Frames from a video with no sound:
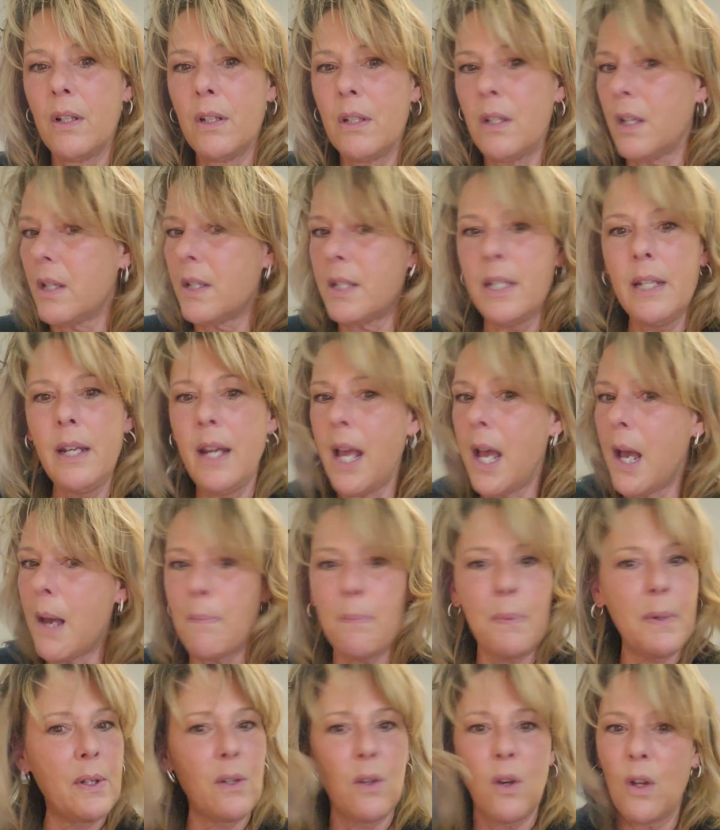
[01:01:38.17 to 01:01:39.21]
Doesn't
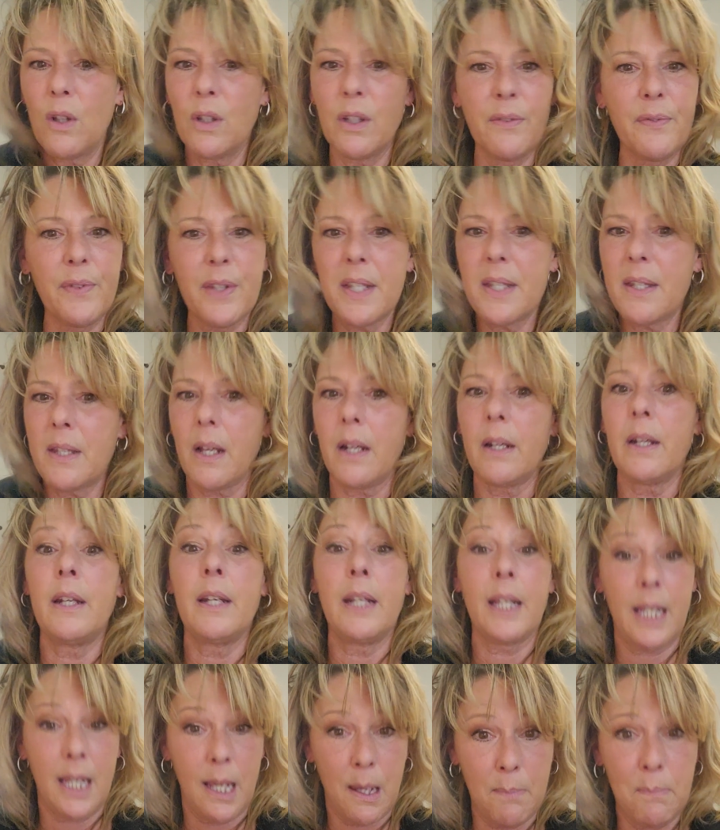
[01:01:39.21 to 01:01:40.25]
happen all of a sudden.
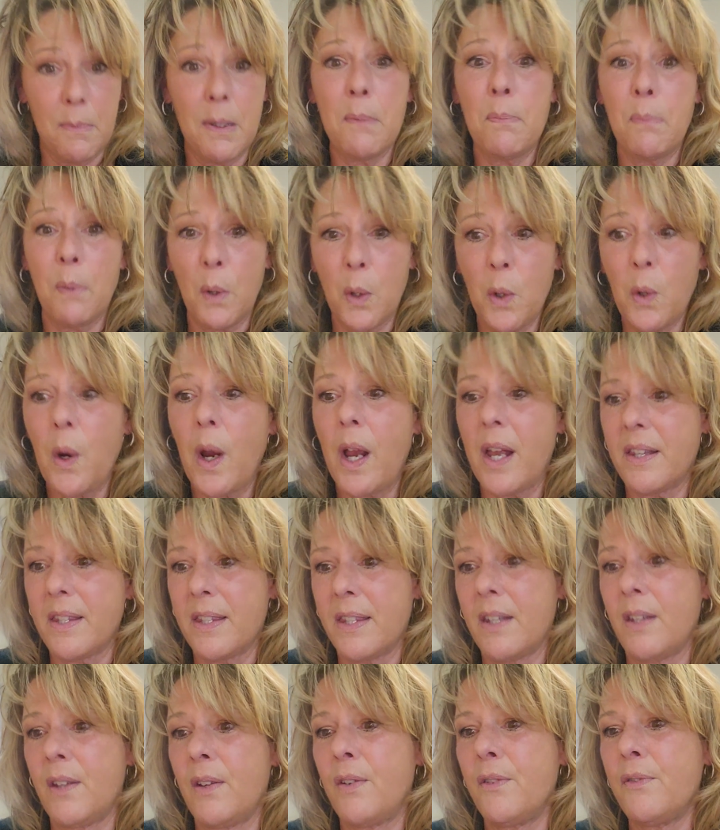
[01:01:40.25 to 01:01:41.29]
It can be
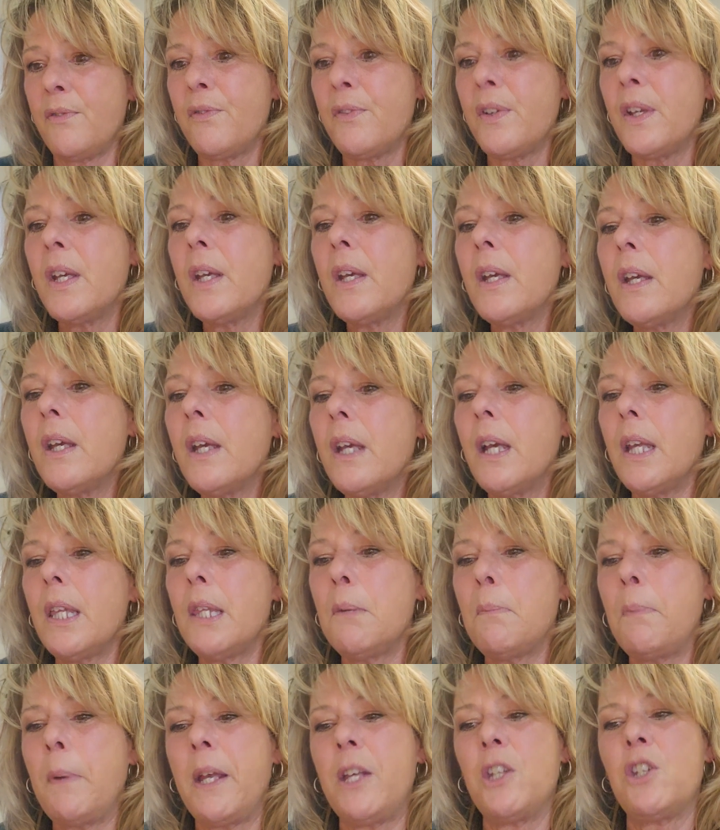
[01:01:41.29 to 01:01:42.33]
progressive. And the
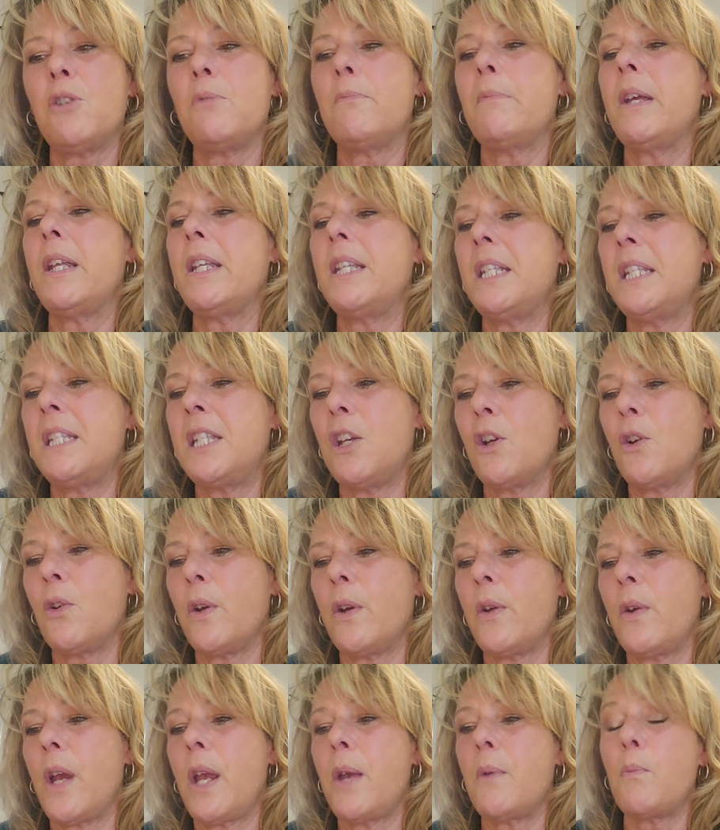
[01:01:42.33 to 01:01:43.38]
patient may
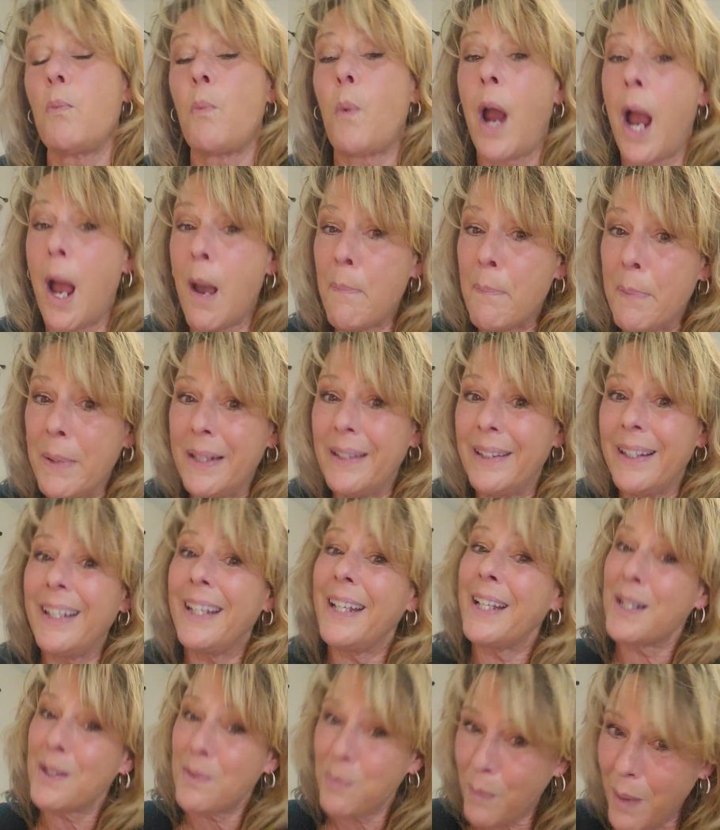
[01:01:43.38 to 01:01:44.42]
deteriorate rapidly
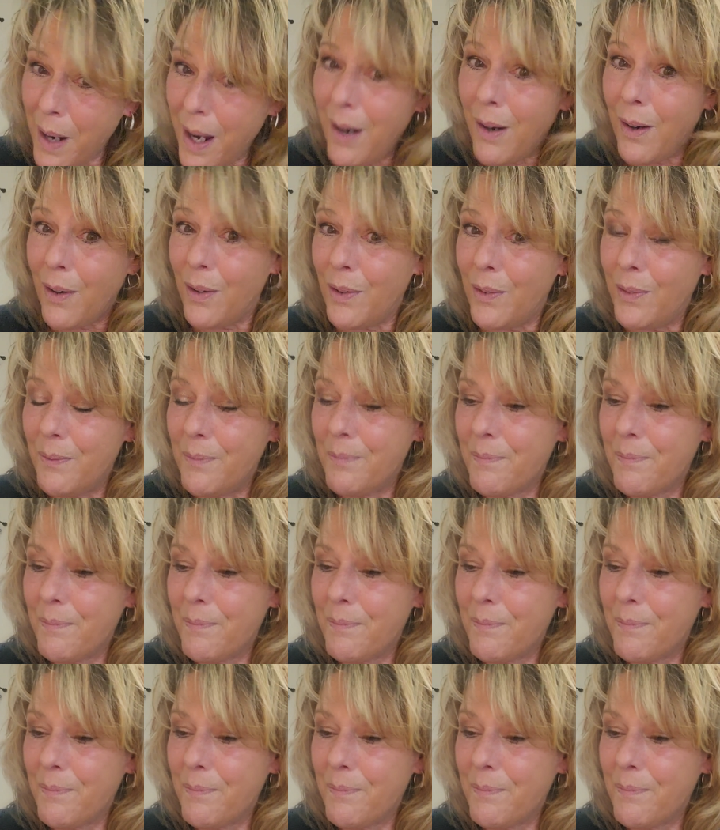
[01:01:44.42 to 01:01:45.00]
as well.